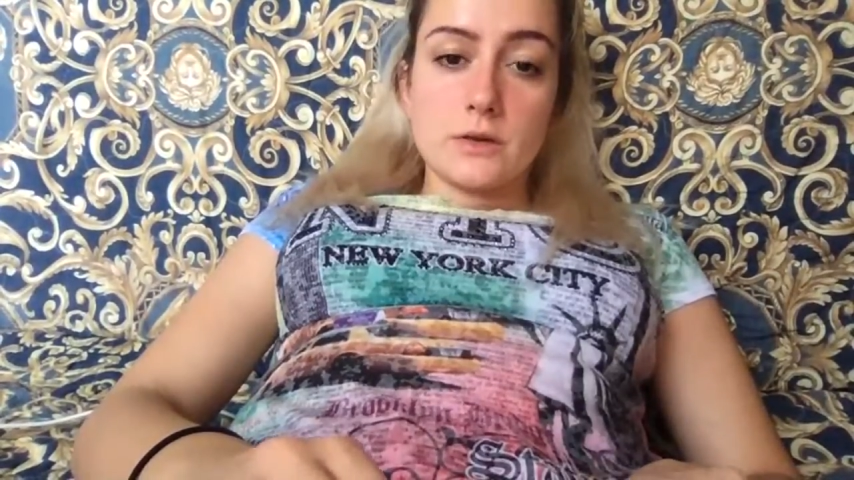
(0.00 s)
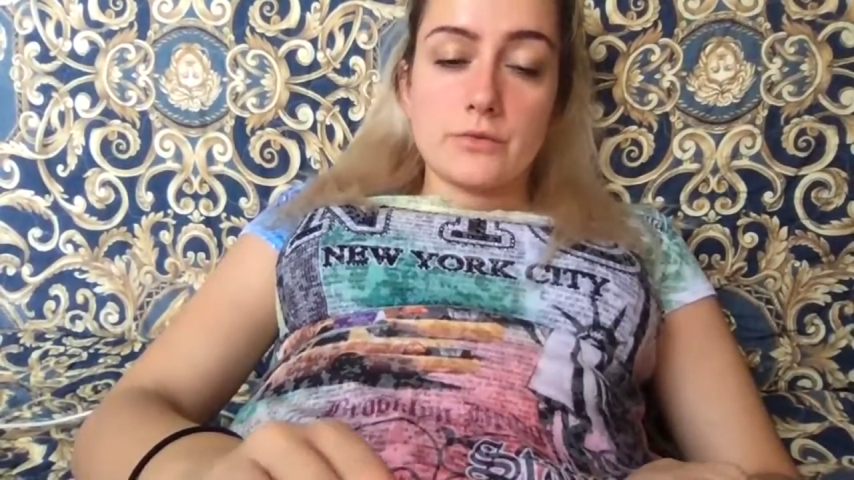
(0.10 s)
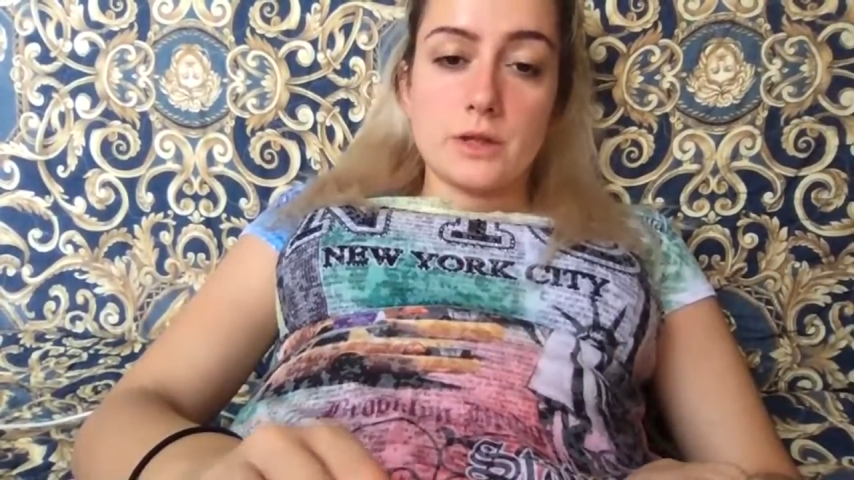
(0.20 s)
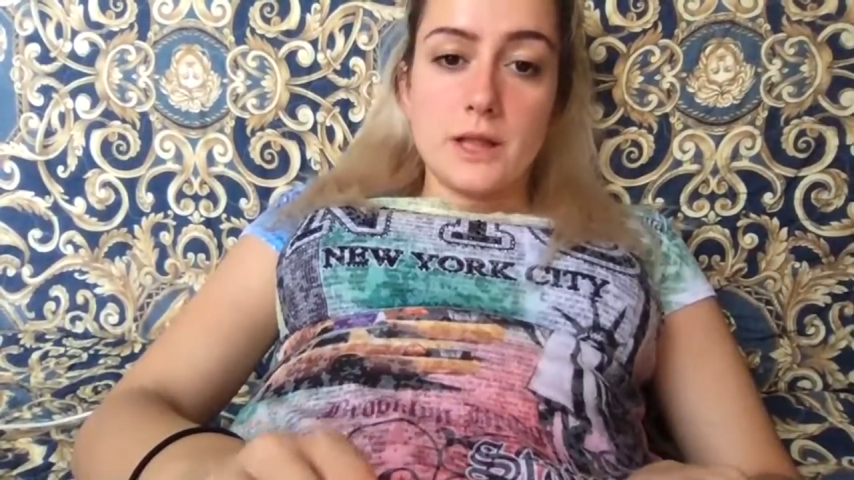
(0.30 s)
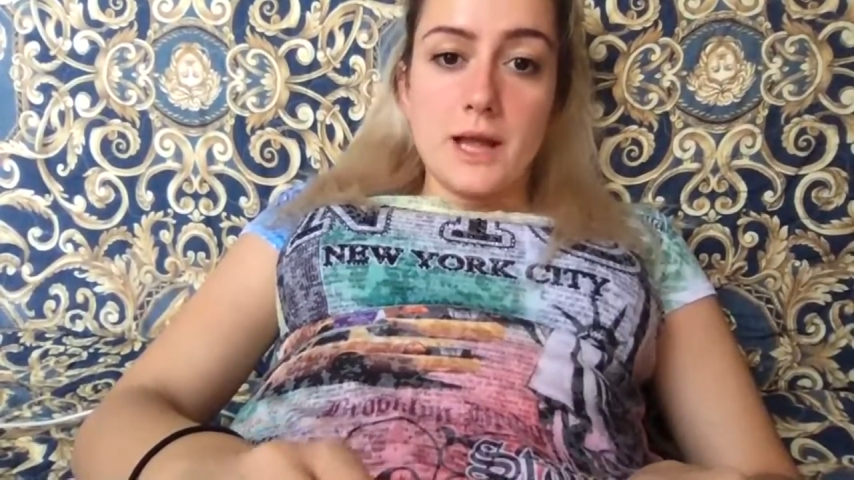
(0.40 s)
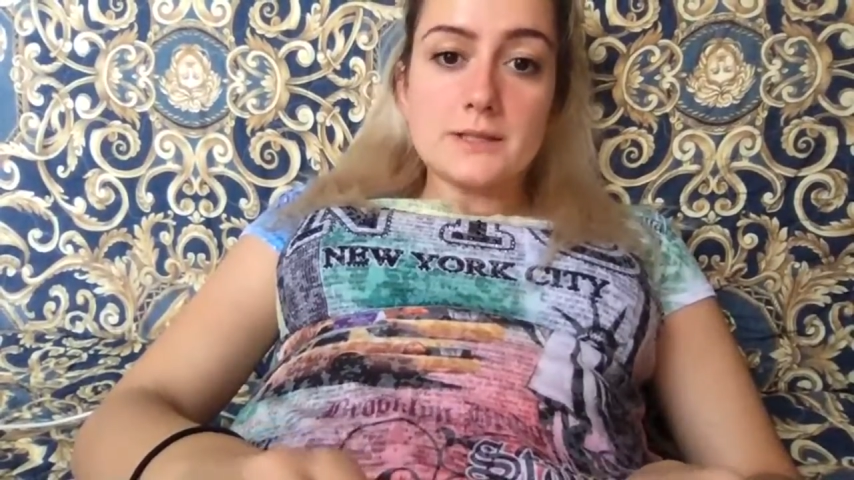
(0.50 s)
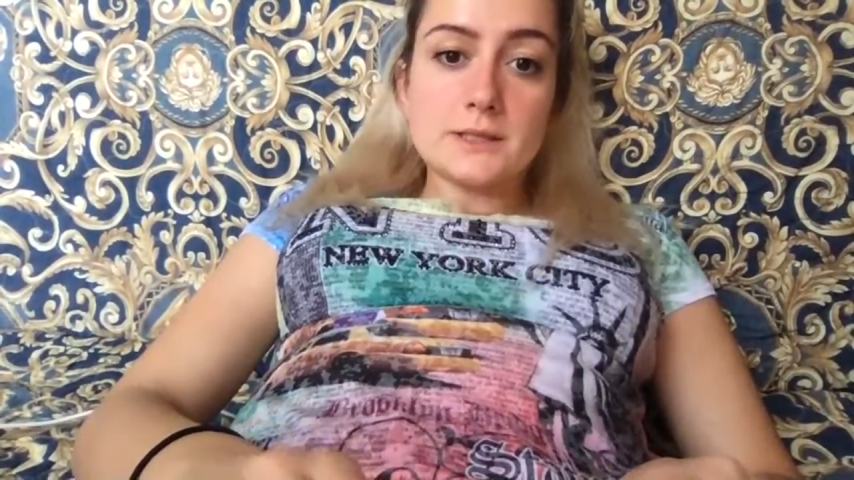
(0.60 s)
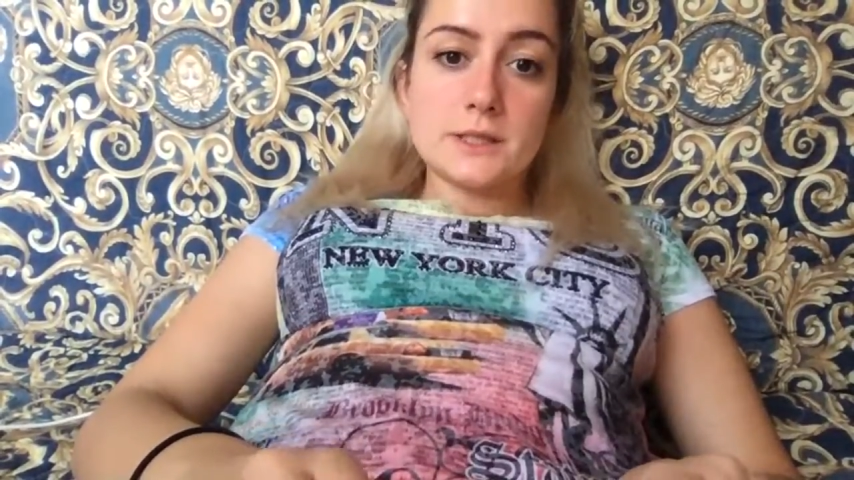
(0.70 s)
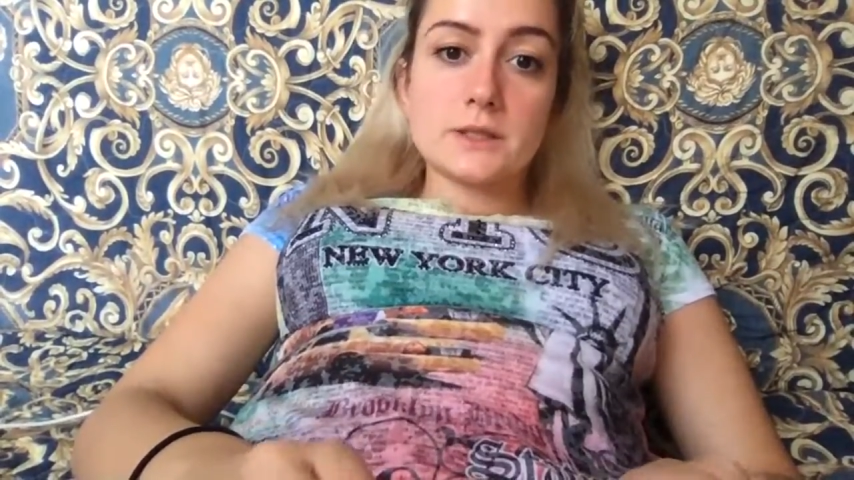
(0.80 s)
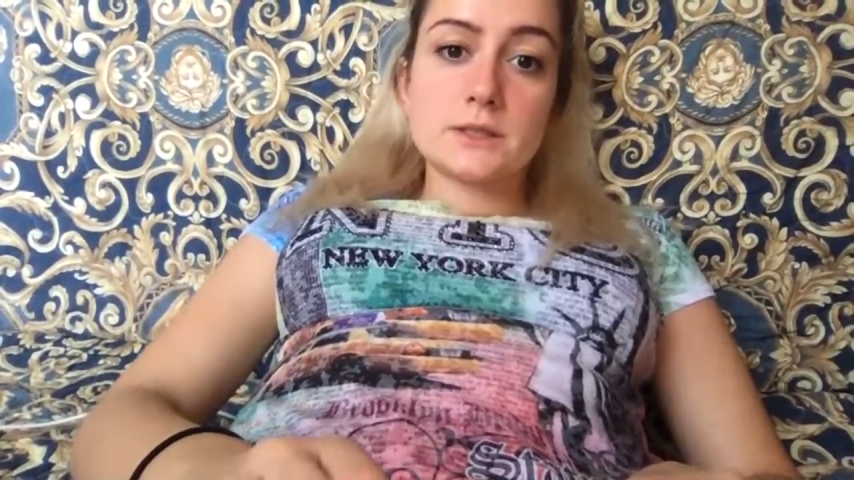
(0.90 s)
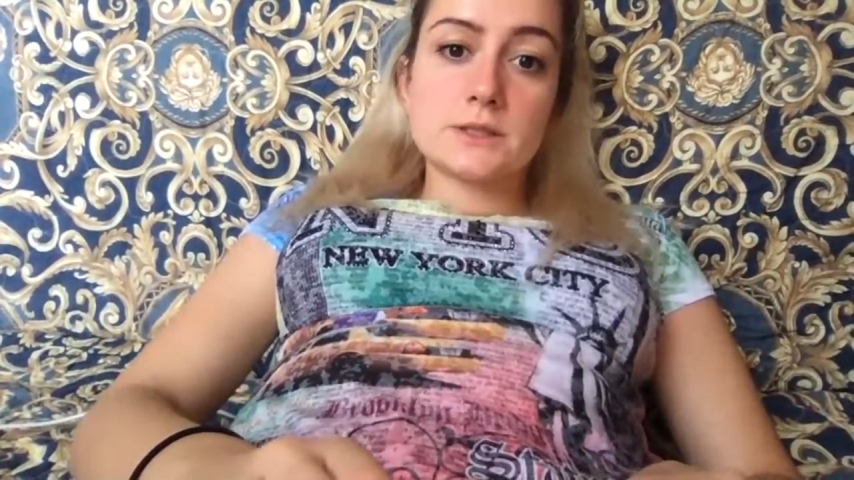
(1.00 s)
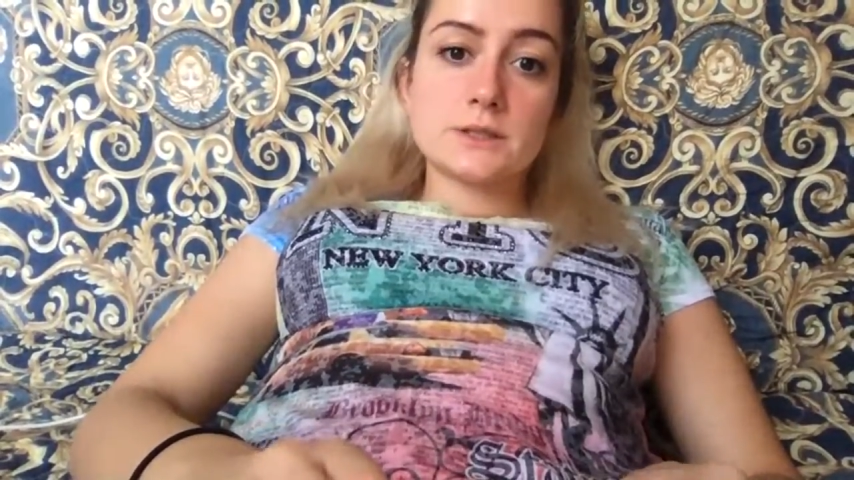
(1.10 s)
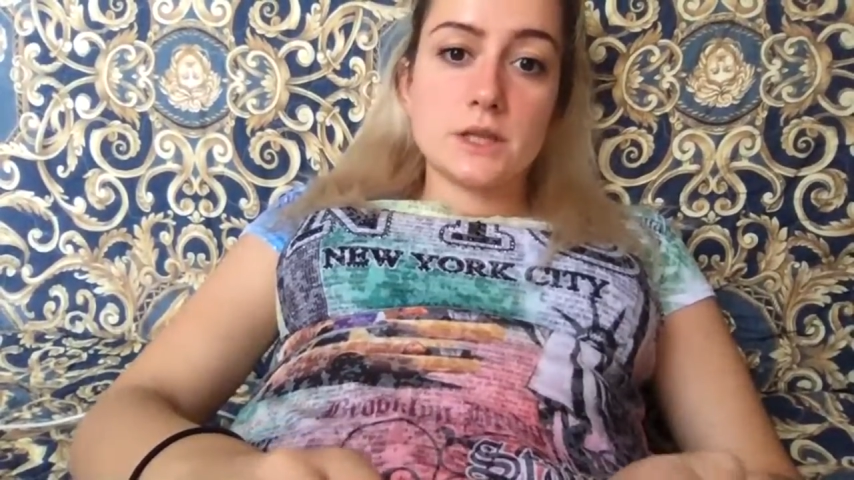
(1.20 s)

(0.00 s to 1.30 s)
of classes,